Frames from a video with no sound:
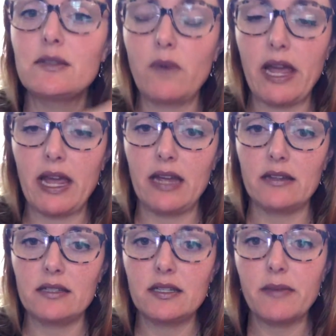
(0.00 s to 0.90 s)

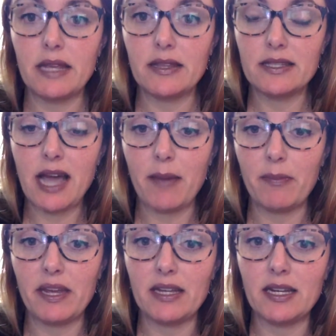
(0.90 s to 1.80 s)
way to make this
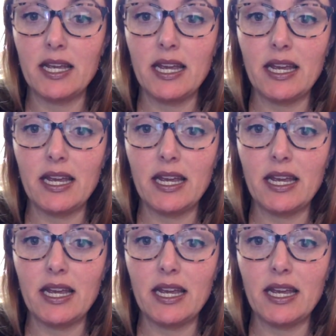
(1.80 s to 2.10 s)
happen